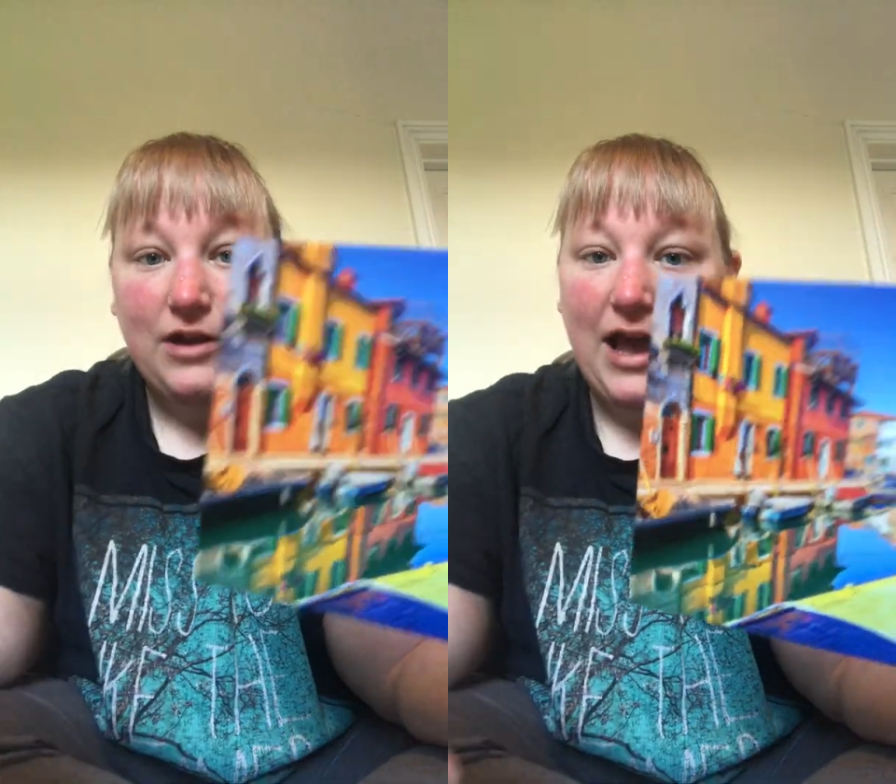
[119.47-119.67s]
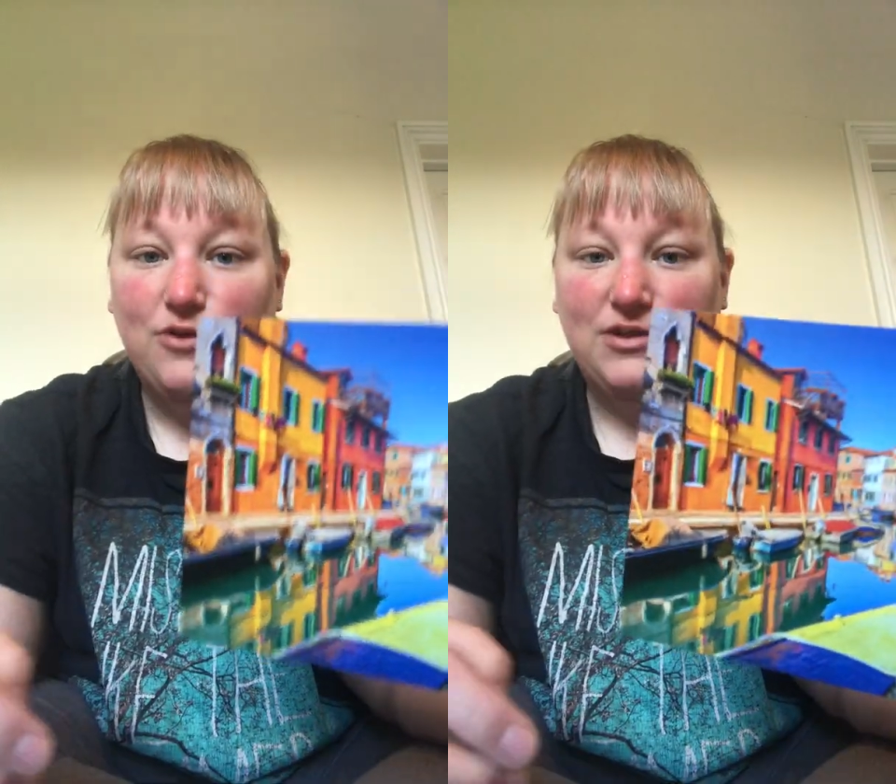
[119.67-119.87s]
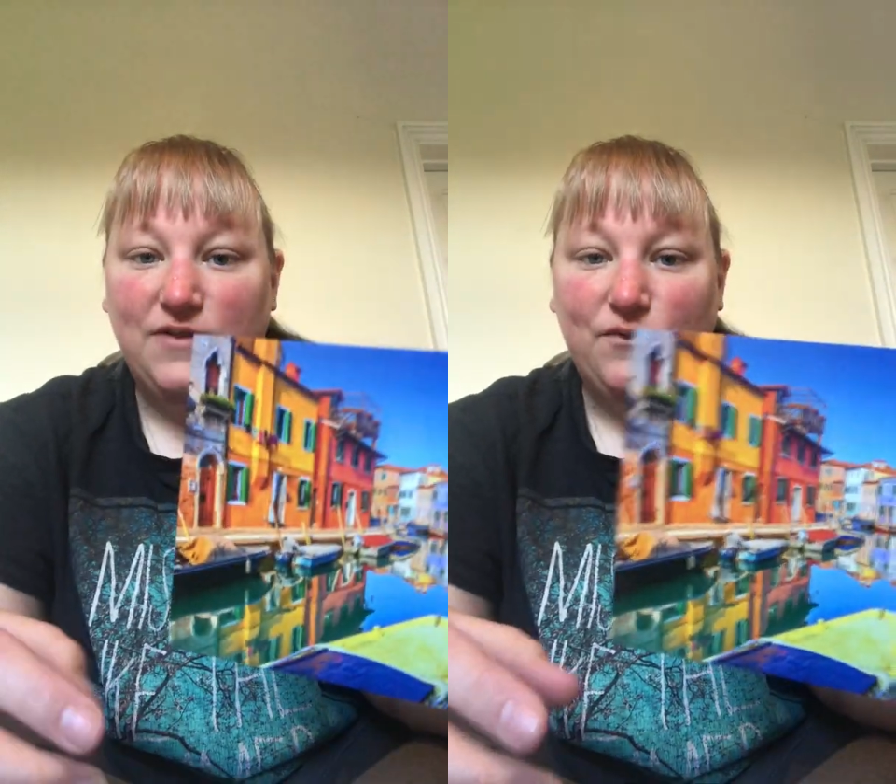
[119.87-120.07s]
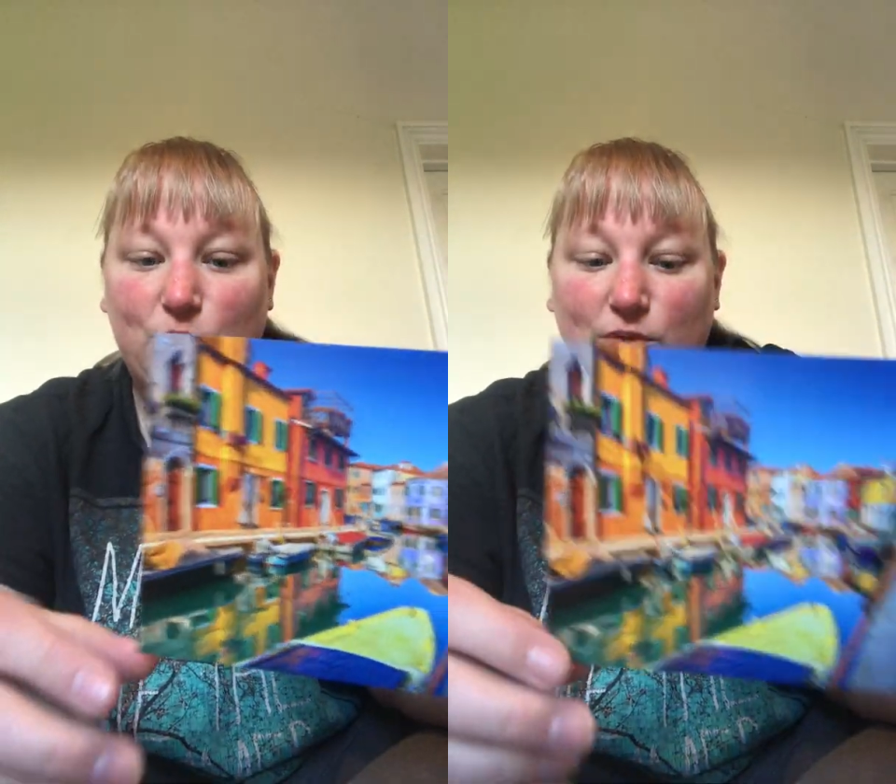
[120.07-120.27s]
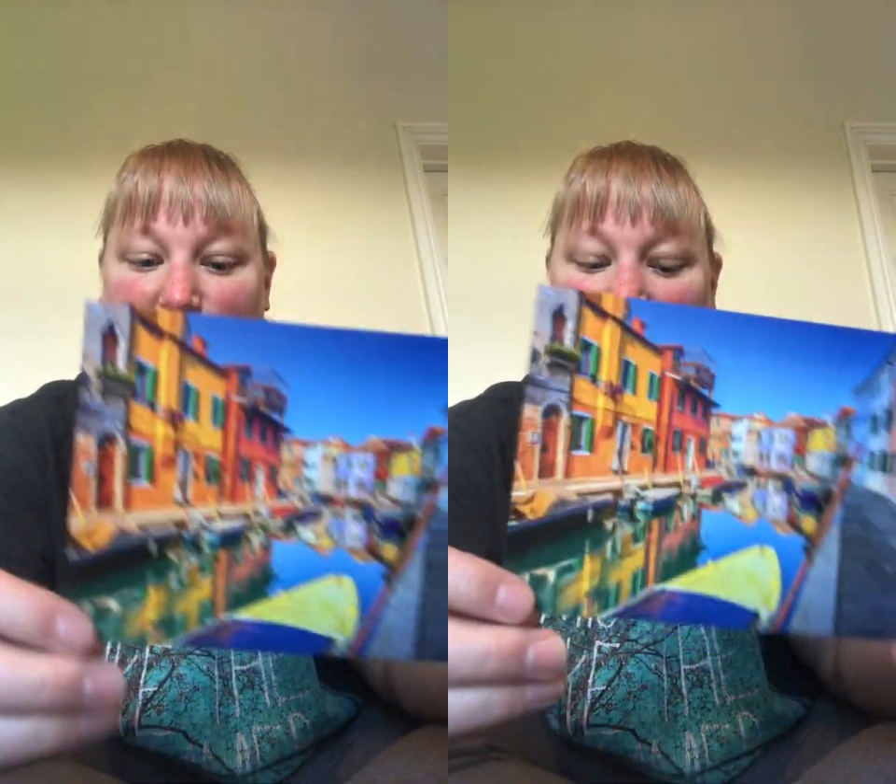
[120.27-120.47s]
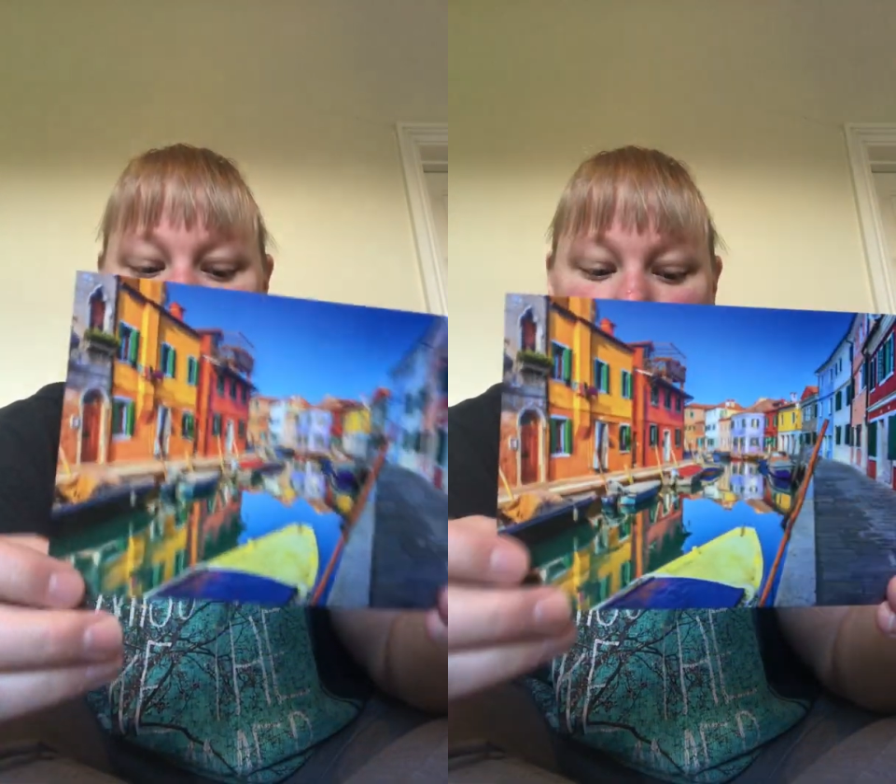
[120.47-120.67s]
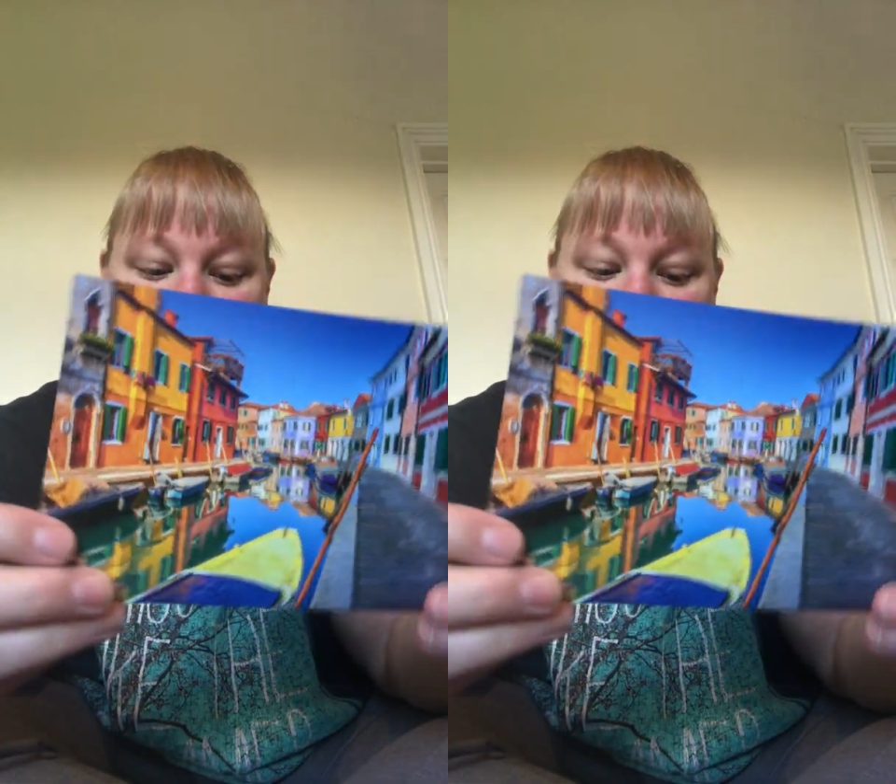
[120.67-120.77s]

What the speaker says: How different would that